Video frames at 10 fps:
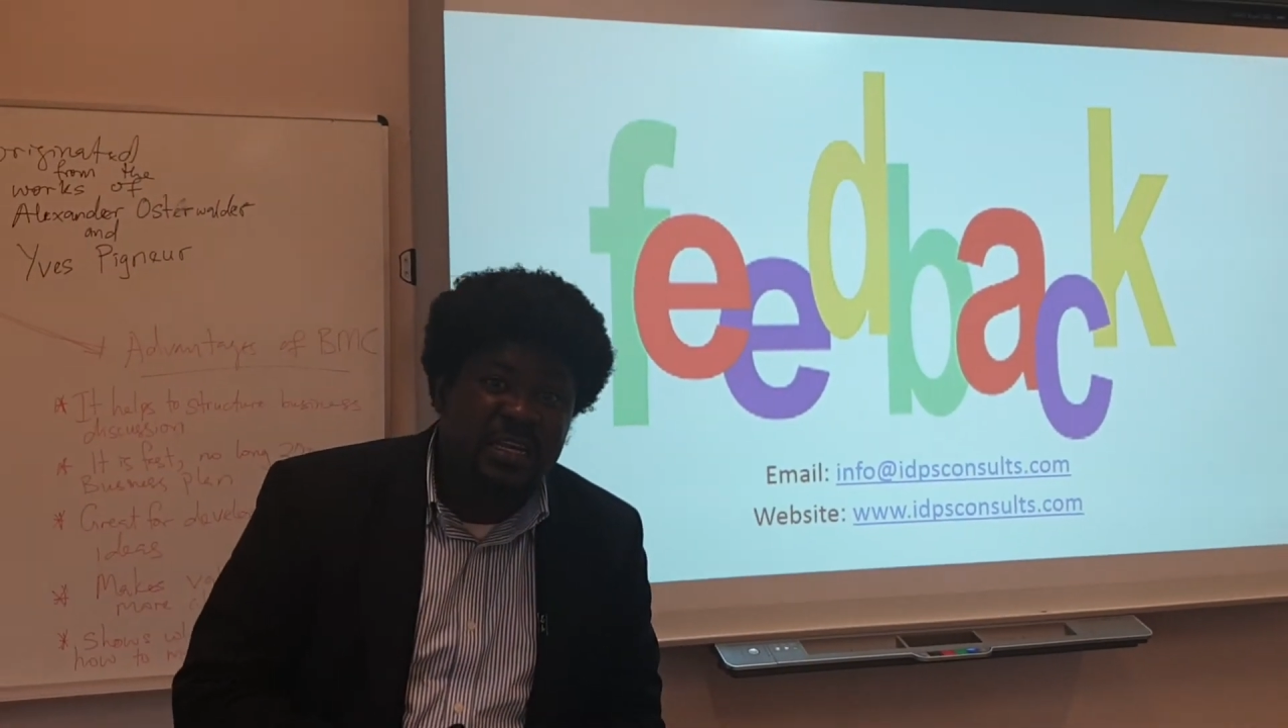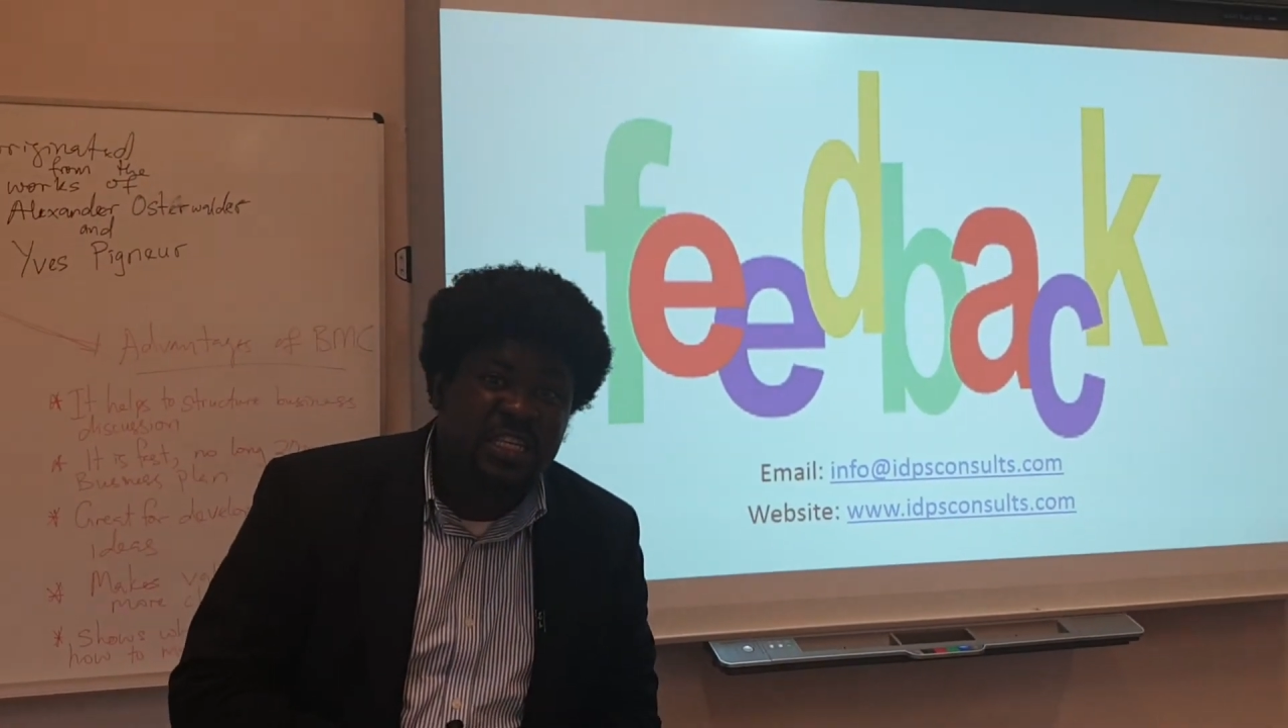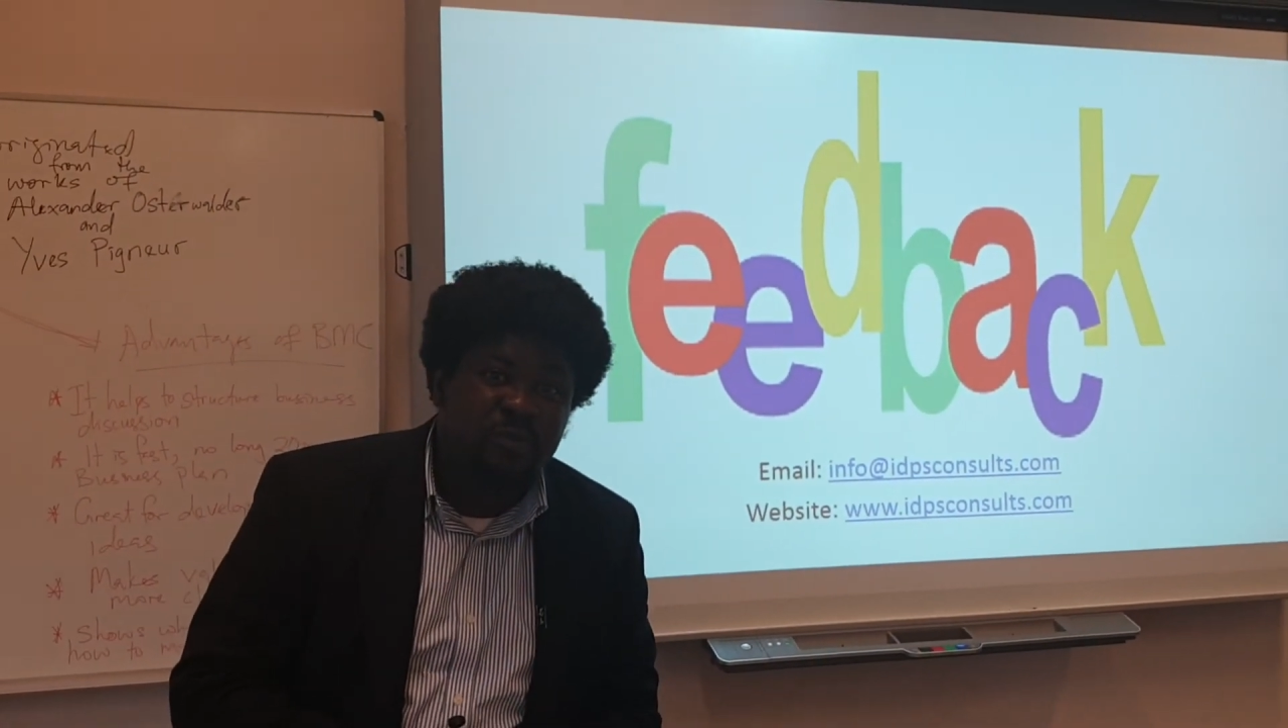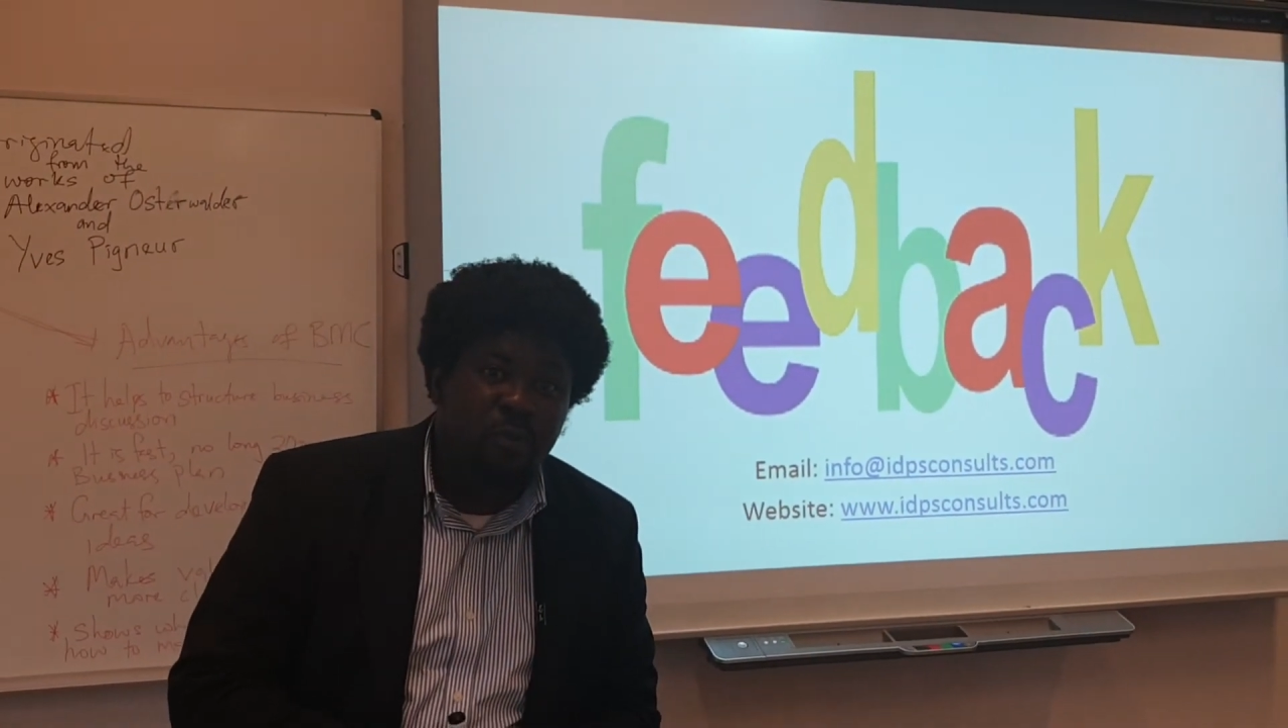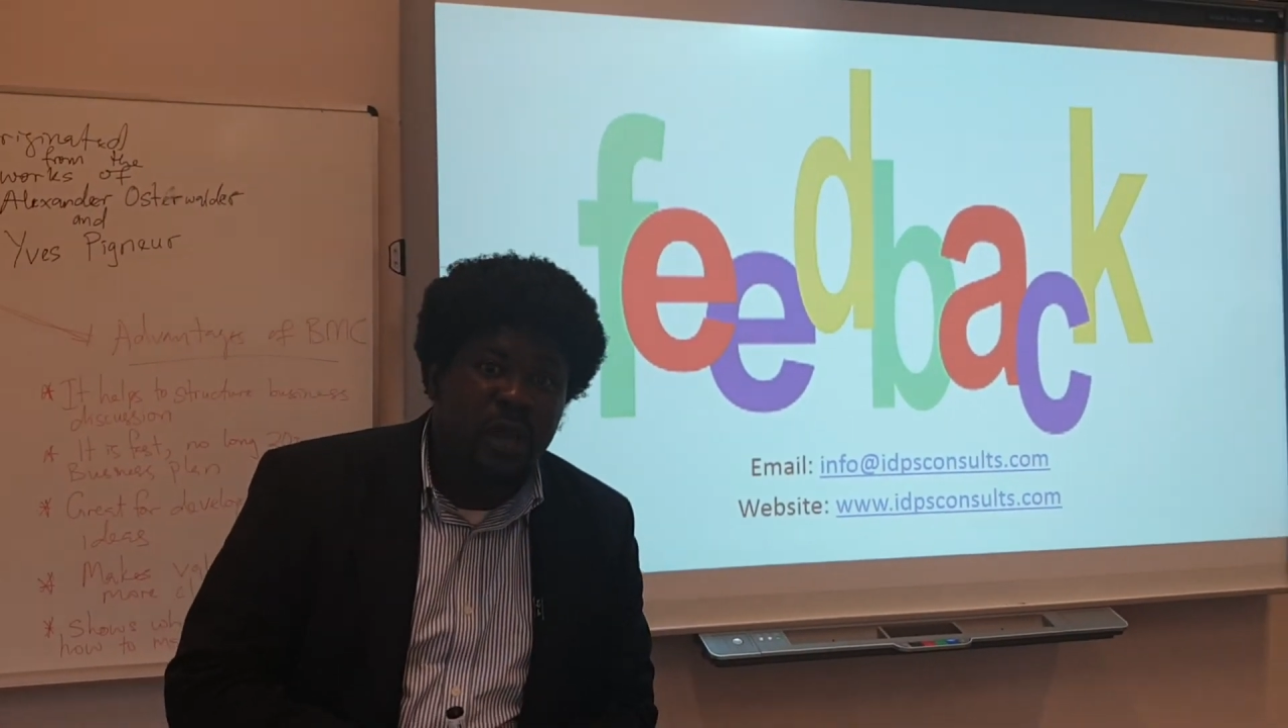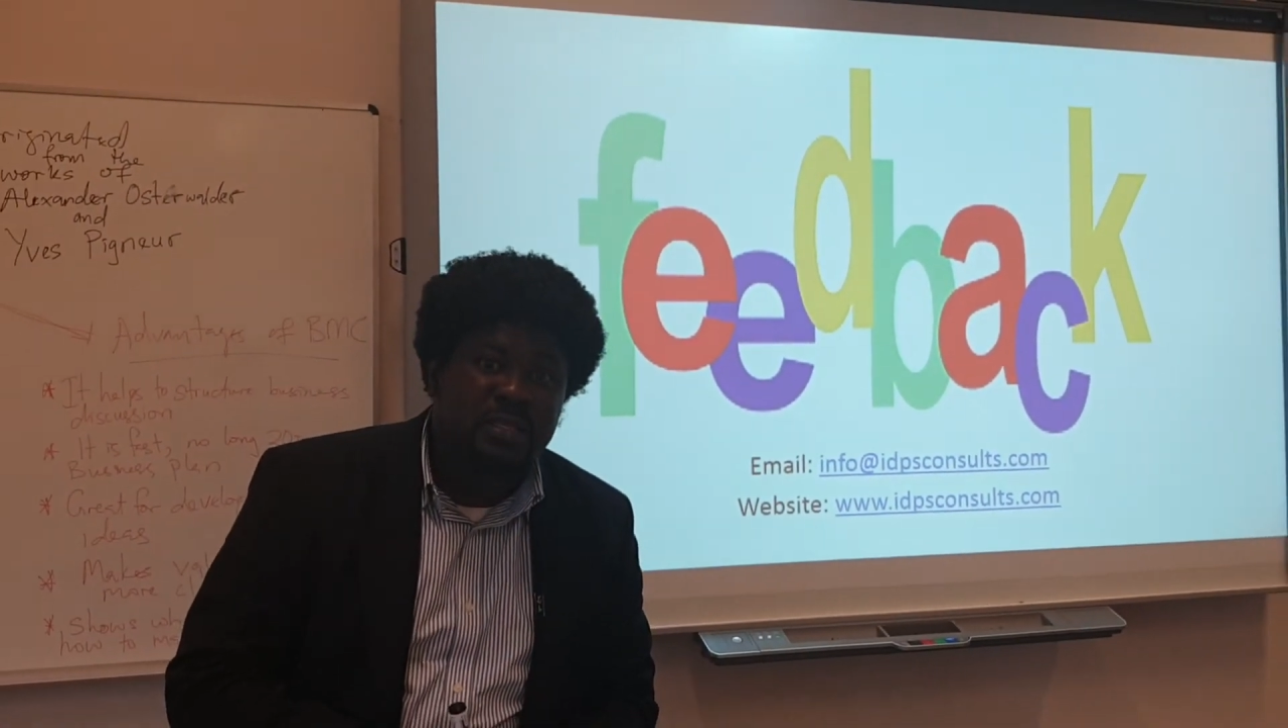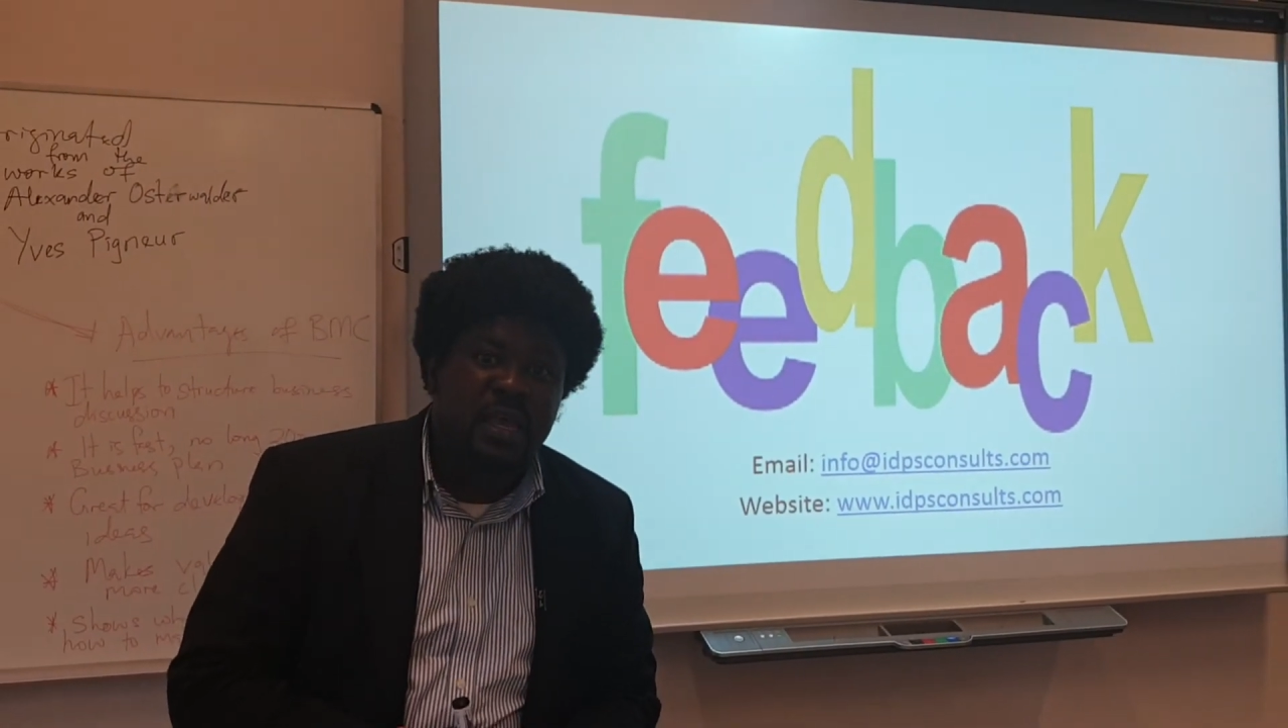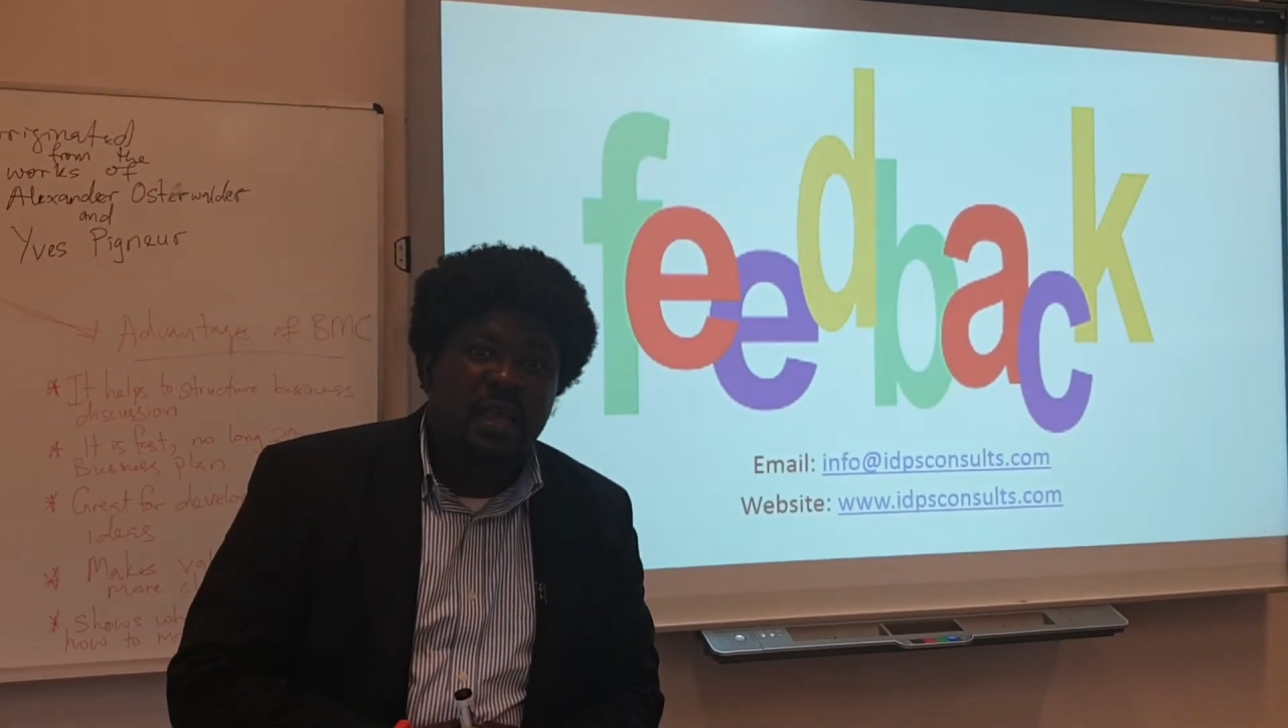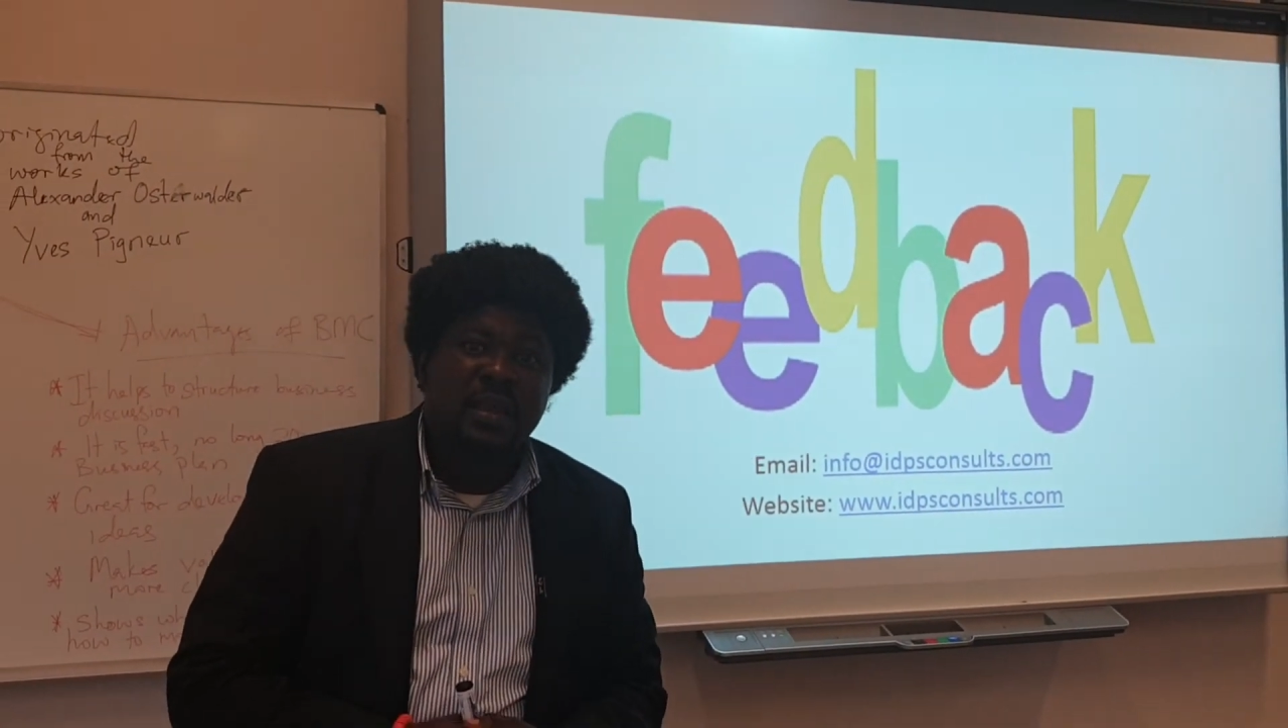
this point